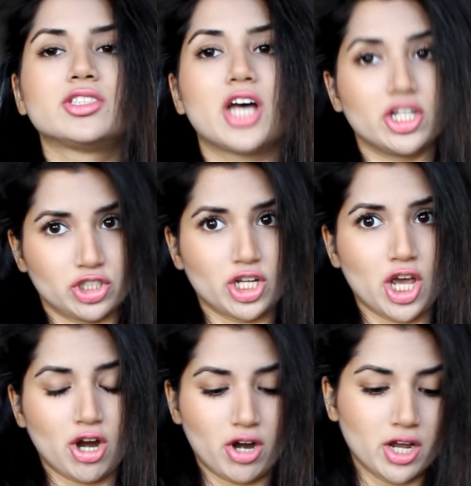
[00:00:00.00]

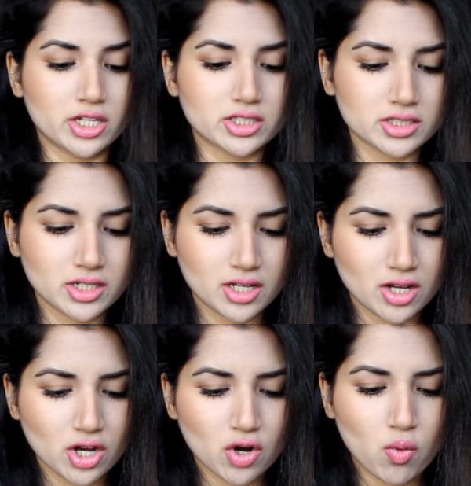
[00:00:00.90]
Sagittarius.
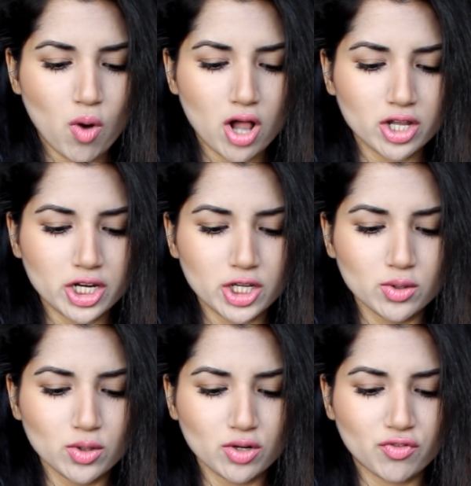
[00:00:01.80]
Quality
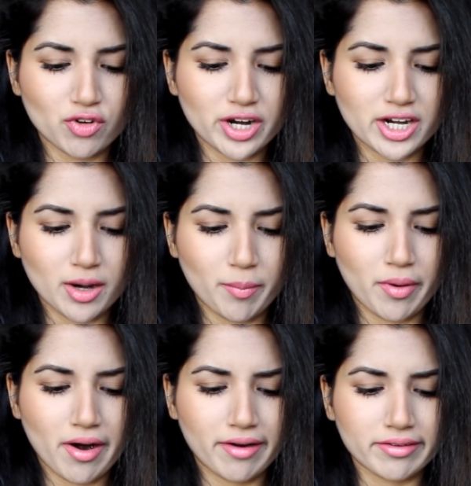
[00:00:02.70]
you look for in a
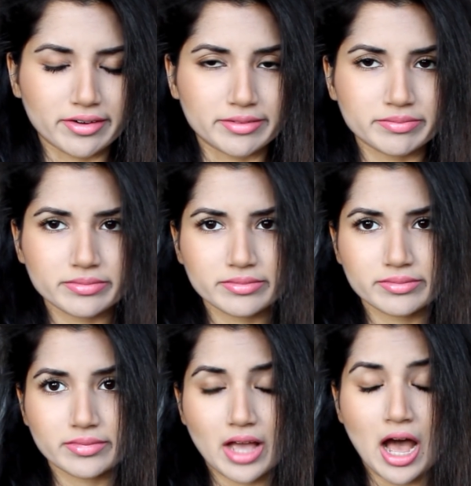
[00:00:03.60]
partner?
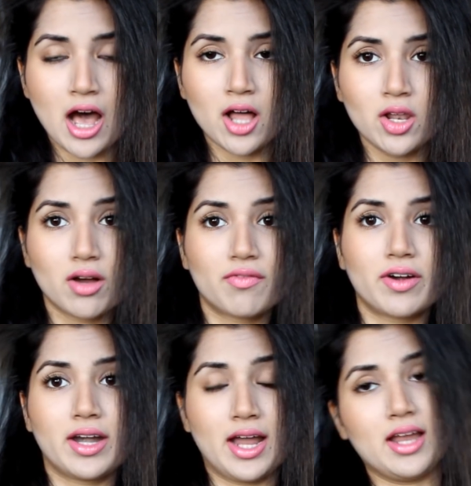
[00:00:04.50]
I don't look
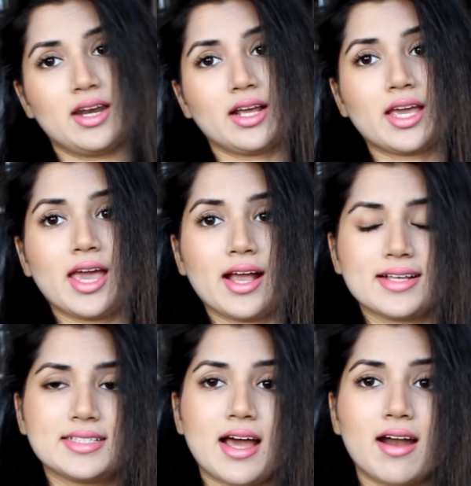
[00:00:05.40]
for nothing, okay,
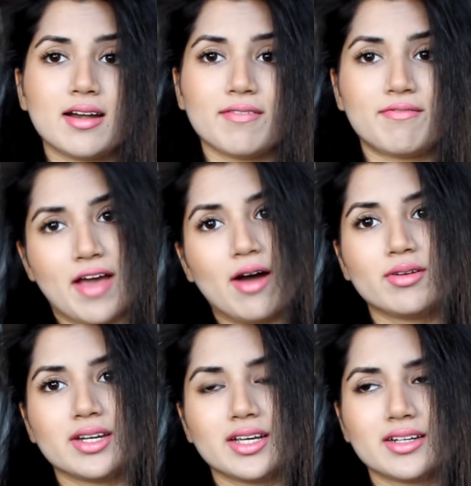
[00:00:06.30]
because I already
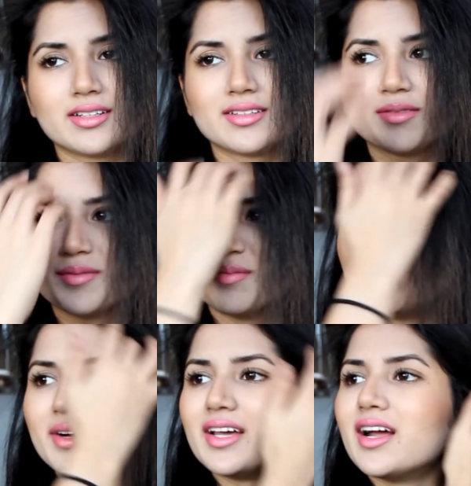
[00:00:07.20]
found it.
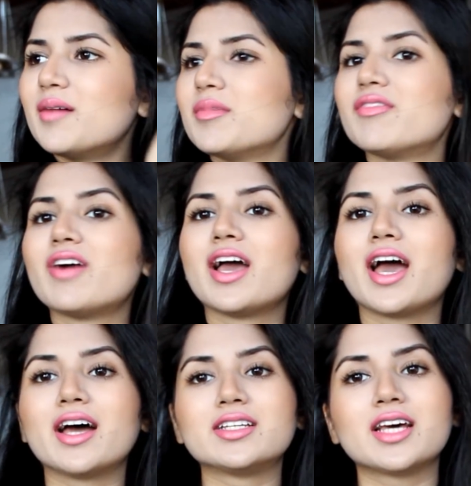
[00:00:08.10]
But if I
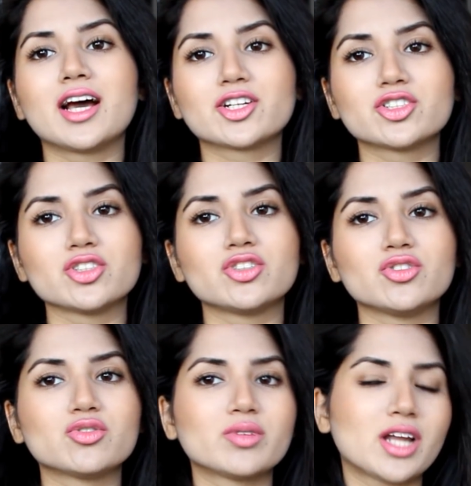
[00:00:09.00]
had to actually
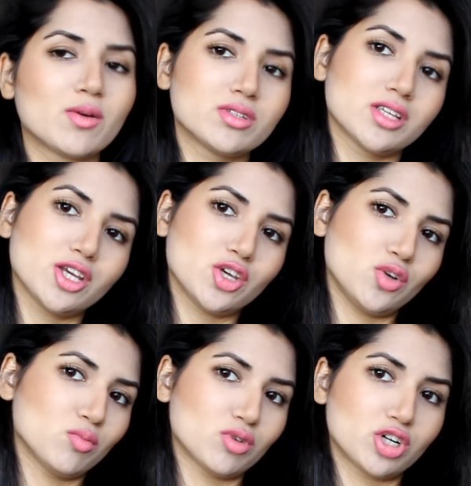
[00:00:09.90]
choose one, I would say
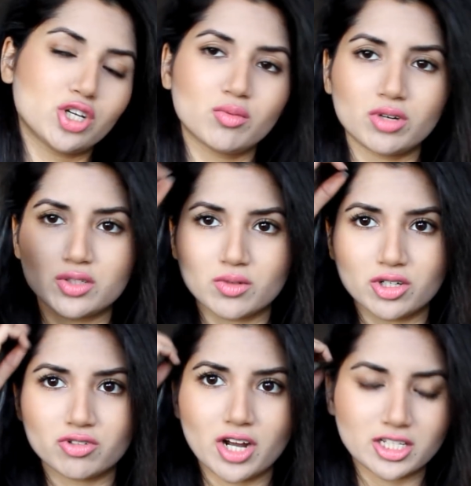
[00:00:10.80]
humor. Humor is
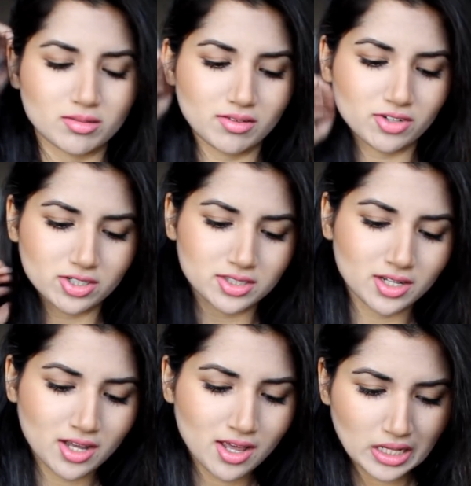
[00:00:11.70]
what attracts me first.
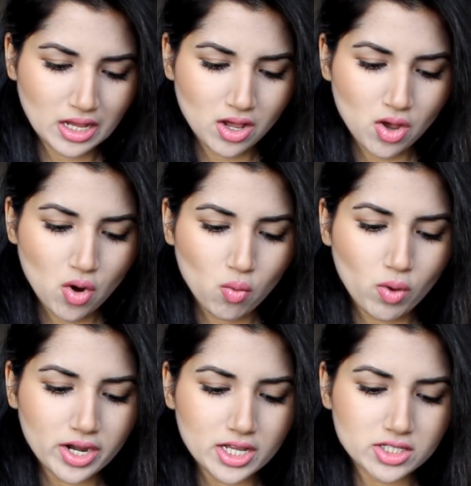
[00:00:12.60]

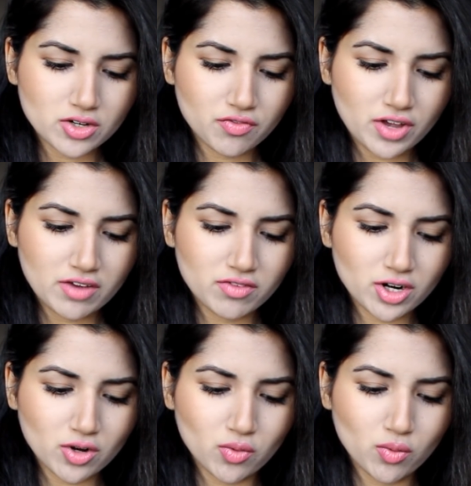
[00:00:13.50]
What is your
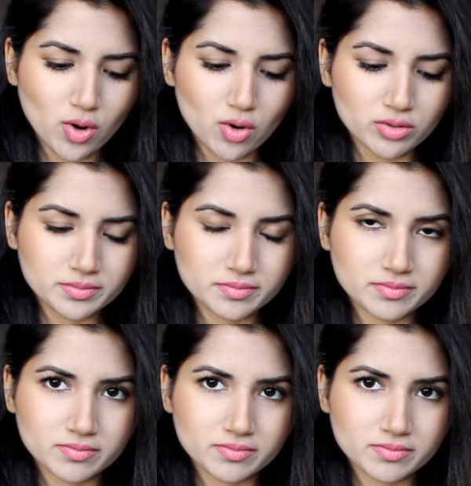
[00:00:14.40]
favorite quote?